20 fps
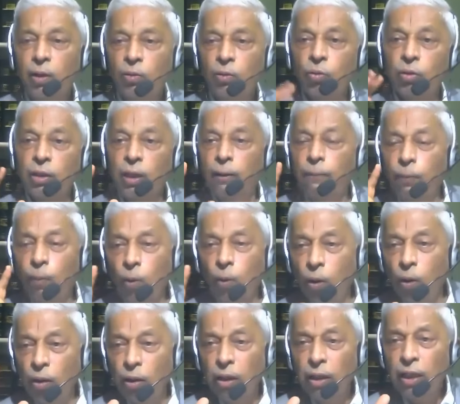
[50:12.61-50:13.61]
So
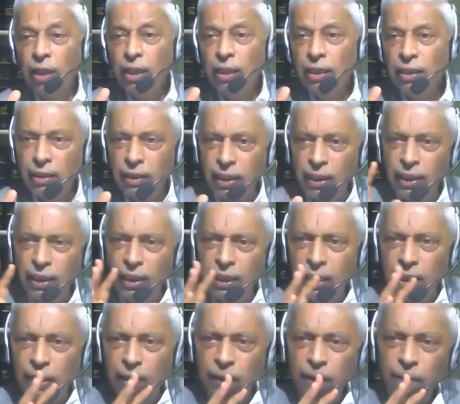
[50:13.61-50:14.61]
therefore,
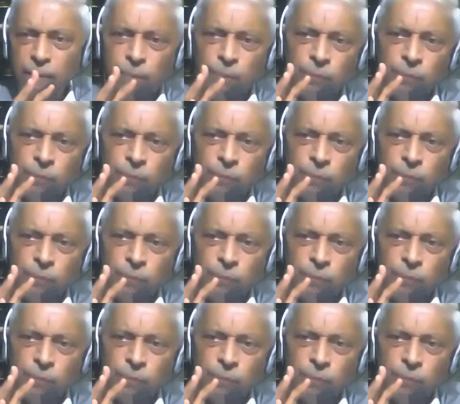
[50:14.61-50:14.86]
the